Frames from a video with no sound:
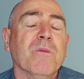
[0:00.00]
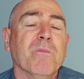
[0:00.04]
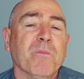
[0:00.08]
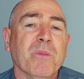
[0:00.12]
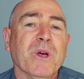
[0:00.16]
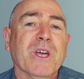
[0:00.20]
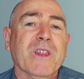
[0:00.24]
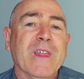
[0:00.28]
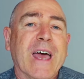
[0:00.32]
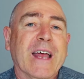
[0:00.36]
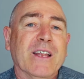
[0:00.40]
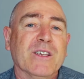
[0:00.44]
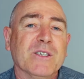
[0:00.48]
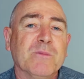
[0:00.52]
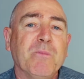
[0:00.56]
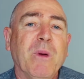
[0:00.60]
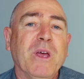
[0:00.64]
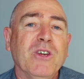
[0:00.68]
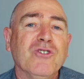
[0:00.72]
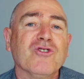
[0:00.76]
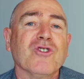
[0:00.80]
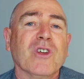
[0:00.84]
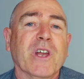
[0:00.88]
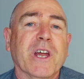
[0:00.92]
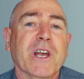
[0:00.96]
be that
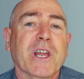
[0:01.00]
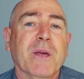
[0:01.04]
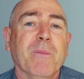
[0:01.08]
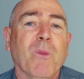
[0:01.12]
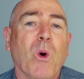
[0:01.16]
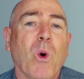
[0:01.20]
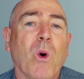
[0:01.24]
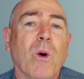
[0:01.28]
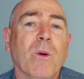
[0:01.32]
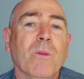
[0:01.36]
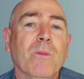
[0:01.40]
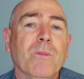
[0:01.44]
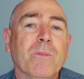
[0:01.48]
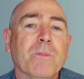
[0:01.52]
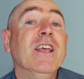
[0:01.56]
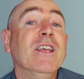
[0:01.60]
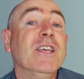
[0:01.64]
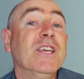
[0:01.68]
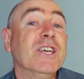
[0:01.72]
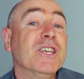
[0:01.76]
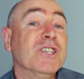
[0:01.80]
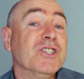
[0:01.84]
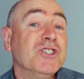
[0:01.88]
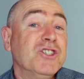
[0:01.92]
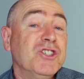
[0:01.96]
special anymore.
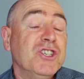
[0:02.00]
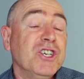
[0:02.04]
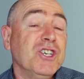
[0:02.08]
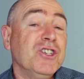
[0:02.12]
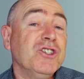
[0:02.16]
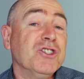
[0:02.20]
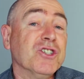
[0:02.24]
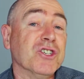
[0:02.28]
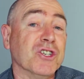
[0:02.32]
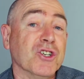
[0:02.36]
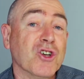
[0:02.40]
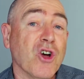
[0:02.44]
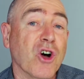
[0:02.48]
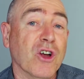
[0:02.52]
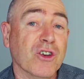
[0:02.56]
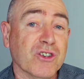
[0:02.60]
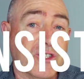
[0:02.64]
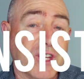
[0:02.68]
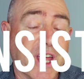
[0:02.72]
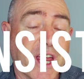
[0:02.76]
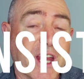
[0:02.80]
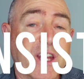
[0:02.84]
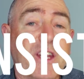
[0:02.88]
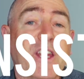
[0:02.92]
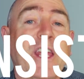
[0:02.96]
Consistent
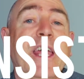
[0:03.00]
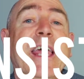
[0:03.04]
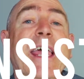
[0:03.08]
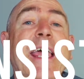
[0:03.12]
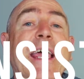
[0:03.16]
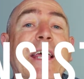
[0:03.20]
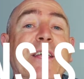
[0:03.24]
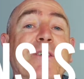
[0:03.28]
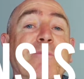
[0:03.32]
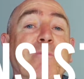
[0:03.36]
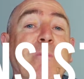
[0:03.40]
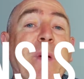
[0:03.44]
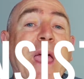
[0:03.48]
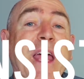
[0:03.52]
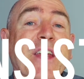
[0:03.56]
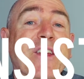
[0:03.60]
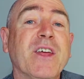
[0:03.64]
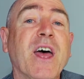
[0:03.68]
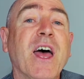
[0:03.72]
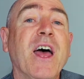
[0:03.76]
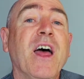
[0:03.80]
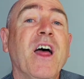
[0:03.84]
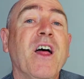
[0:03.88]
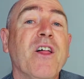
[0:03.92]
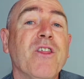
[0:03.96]
content is
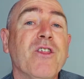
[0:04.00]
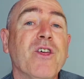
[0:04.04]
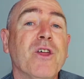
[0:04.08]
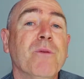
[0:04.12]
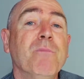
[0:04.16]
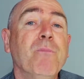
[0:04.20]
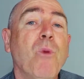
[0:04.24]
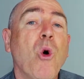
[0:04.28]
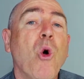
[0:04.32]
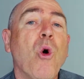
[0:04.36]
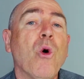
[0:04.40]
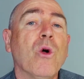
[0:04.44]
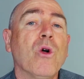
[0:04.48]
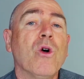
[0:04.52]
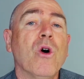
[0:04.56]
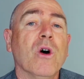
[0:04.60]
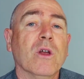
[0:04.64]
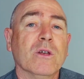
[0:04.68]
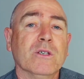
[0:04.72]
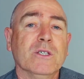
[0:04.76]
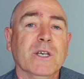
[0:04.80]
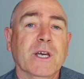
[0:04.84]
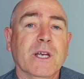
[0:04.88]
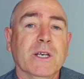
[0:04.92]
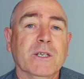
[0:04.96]
better than more
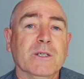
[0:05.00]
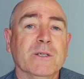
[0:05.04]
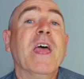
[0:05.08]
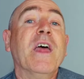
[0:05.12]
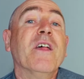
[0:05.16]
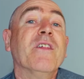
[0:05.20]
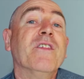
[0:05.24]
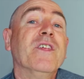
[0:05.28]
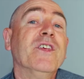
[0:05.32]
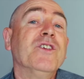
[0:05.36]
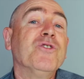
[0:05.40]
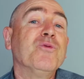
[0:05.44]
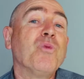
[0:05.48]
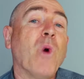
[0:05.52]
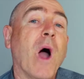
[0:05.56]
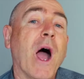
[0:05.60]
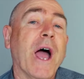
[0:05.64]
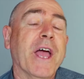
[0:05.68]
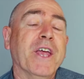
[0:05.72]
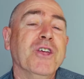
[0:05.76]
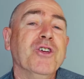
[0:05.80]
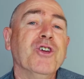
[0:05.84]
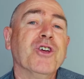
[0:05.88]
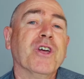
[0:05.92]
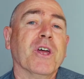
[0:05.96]
content. This
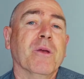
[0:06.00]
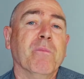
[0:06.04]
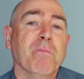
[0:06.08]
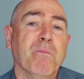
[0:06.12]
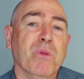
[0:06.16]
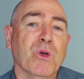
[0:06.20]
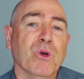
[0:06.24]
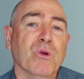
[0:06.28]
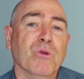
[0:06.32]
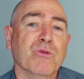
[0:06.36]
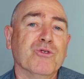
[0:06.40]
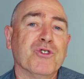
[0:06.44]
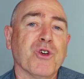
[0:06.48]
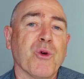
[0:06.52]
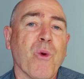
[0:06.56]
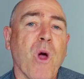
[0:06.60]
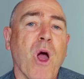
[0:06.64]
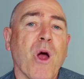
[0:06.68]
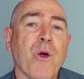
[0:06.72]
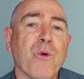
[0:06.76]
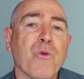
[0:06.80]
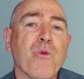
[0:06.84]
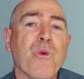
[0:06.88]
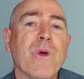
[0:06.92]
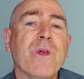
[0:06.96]
way you can build your
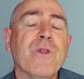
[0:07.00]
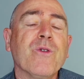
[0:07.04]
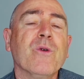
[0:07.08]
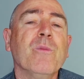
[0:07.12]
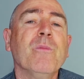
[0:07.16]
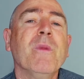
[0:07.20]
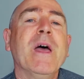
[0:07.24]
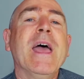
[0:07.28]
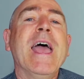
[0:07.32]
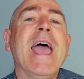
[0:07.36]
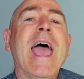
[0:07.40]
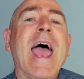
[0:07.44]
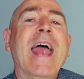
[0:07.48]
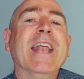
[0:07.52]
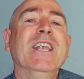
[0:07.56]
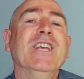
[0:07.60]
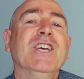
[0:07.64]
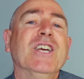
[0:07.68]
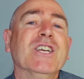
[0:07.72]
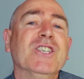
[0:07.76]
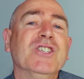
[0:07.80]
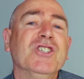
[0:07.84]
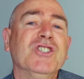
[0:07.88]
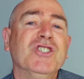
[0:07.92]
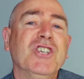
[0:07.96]
own rhythm and you
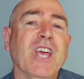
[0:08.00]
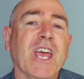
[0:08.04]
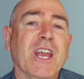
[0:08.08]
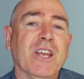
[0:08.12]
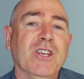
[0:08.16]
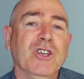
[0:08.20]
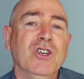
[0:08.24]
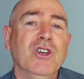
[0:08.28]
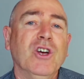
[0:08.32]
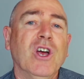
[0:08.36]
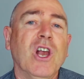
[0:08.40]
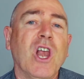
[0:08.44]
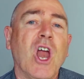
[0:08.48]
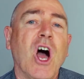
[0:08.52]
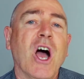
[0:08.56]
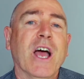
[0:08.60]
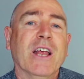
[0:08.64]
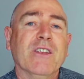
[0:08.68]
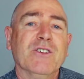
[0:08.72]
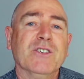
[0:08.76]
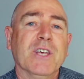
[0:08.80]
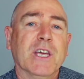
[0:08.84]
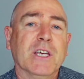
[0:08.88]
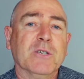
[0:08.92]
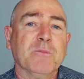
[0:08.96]
can set your
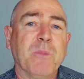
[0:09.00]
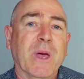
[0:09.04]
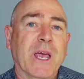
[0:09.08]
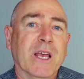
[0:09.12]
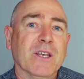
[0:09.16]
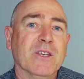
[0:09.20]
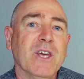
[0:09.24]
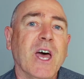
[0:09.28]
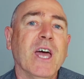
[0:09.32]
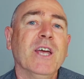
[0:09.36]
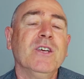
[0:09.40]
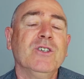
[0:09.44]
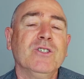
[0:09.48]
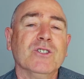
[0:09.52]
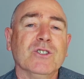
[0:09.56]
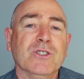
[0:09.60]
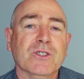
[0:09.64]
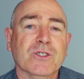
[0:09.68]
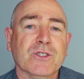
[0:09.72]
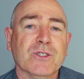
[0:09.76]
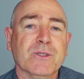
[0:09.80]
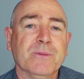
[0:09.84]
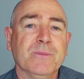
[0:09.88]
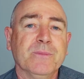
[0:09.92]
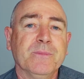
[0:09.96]
clients'
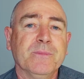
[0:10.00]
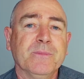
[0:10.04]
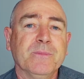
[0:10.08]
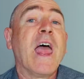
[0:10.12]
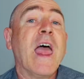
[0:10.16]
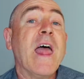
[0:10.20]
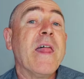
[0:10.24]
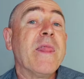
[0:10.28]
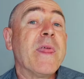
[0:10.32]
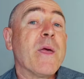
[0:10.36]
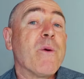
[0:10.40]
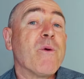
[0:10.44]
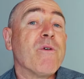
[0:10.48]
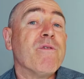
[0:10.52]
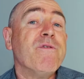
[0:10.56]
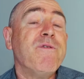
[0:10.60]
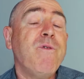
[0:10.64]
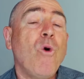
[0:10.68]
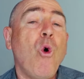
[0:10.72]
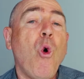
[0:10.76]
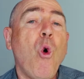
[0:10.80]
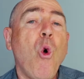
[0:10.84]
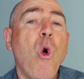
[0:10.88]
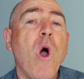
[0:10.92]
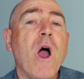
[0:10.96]
expectations. There are
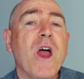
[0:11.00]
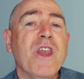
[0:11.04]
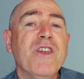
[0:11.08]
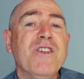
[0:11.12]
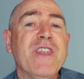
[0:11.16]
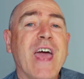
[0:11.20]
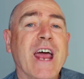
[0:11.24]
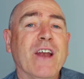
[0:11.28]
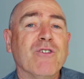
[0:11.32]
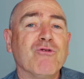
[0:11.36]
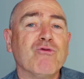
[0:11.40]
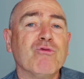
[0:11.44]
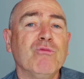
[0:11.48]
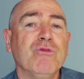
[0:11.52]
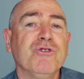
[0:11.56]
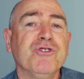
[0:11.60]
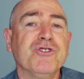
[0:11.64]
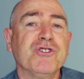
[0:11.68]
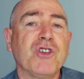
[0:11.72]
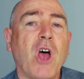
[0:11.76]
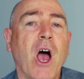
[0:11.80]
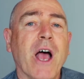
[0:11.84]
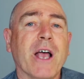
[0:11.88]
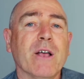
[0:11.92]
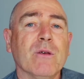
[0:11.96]
4 natural
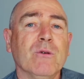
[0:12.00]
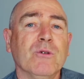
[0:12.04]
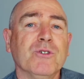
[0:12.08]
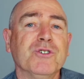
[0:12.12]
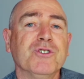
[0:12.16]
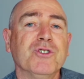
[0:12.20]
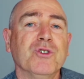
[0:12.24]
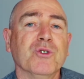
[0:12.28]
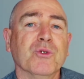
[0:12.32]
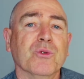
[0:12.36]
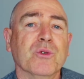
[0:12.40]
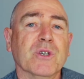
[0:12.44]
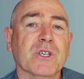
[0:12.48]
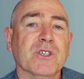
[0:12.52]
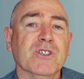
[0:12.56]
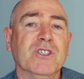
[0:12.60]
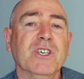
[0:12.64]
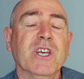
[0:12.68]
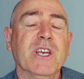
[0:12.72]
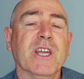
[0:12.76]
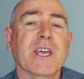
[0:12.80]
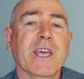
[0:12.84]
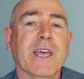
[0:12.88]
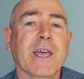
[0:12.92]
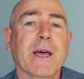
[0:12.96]
cycles to
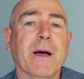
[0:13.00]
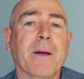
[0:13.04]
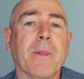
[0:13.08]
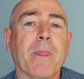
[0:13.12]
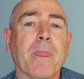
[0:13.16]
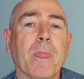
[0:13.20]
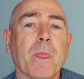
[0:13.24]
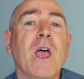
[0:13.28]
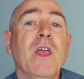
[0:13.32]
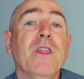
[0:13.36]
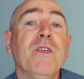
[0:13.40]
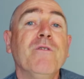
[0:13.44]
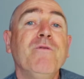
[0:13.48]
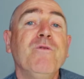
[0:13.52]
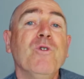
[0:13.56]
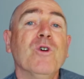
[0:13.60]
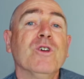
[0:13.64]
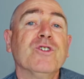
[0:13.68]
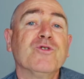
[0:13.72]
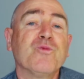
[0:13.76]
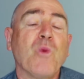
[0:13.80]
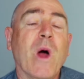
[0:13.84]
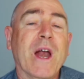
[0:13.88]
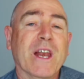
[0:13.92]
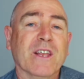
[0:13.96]
consider here. The
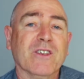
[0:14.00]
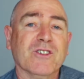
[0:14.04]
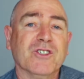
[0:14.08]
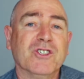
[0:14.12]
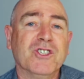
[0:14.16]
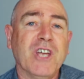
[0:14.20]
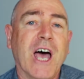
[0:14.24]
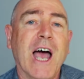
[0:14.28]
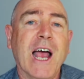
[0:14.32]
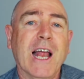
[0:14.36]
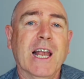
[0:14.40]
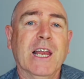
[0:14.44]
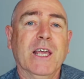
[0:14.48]
first one is daily,